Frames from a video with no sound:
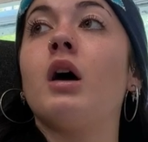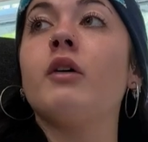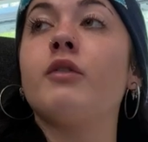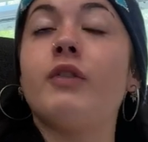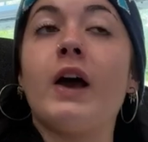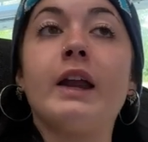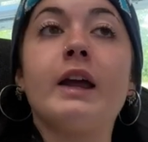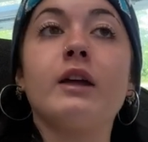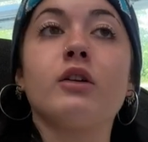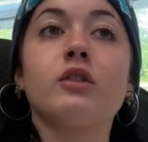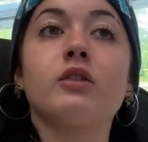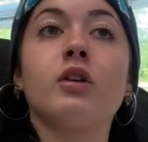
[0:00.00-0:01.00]

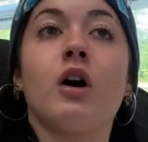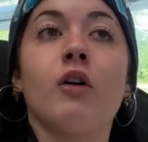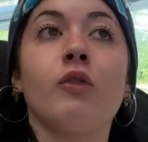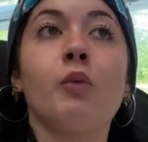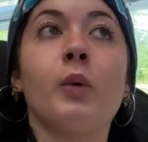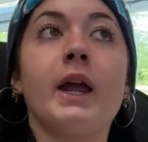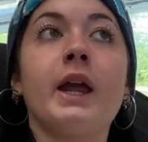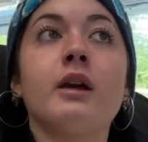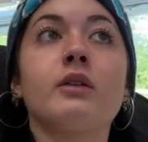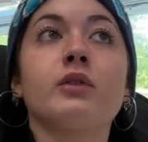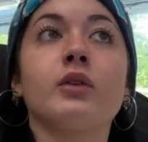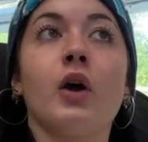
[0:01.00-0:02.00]
fairly tough
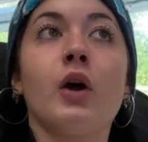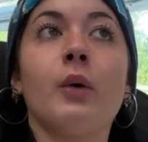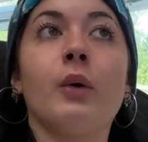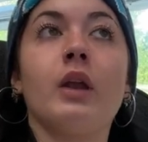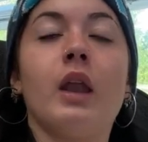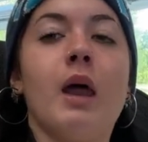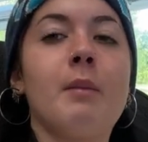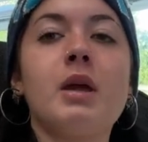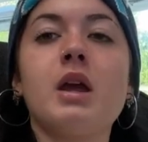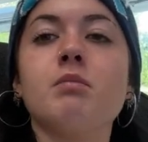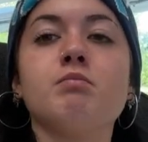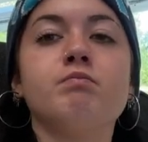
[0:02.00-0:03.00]
week, so let
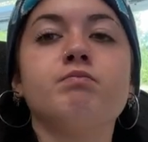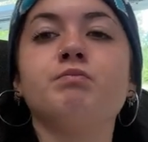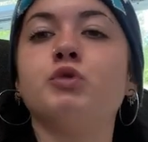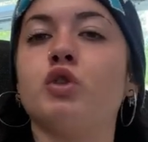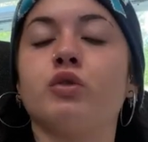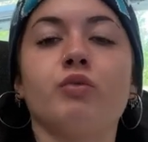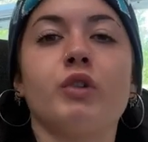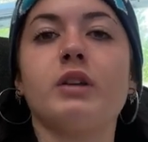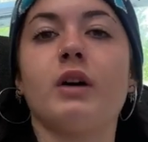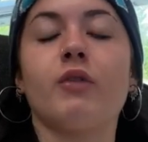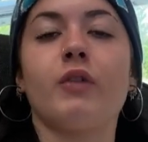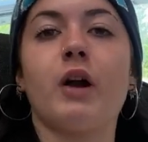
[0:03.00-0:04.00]
me do some
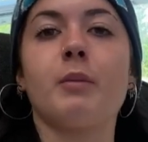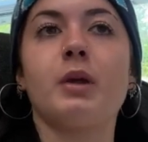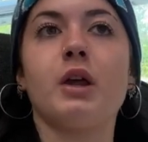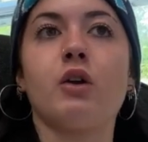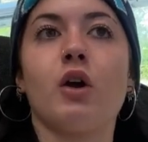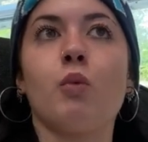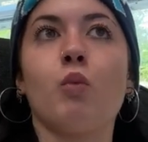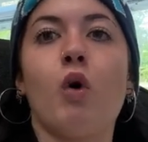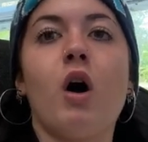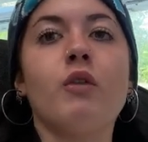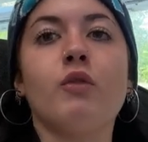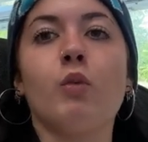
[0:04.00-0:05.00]
retail therapy. You know,
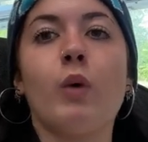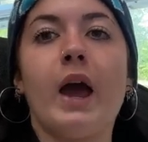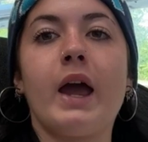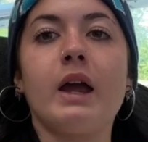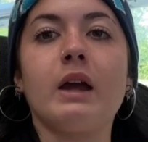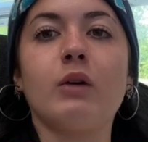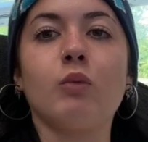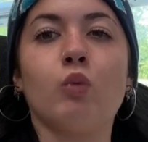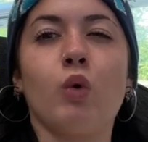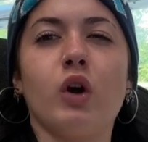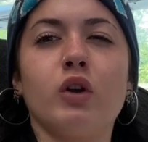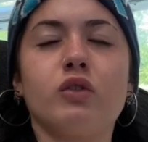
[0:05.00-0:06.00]
what other way
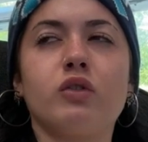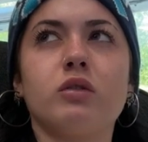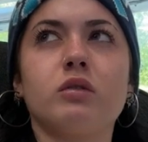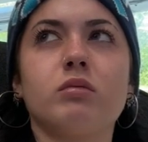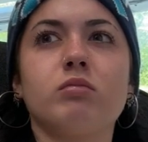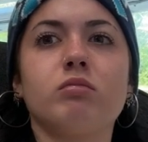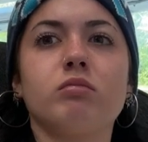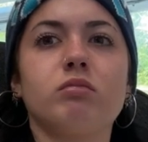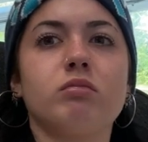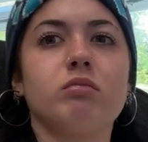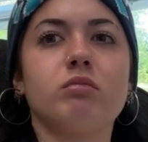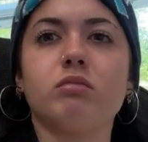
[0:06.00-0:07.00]
would
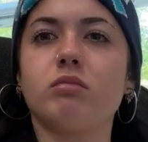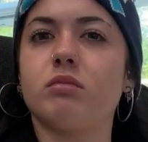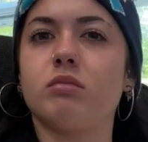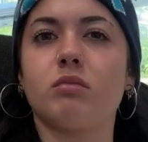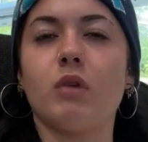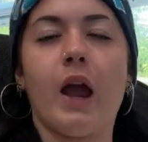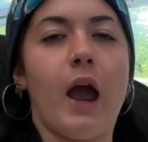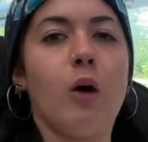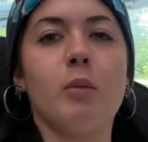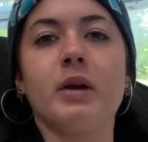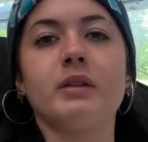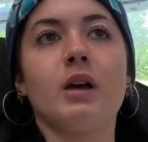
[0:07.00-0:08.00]
I
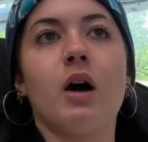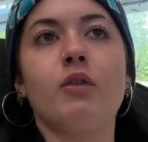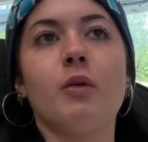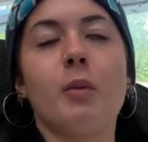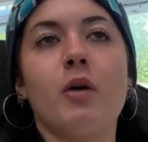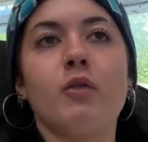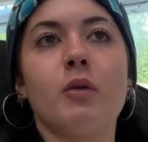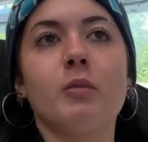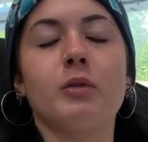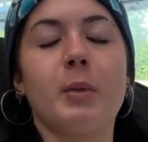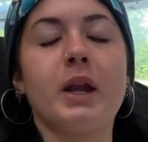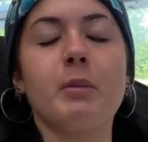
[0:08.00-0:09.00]
help myself apart from spending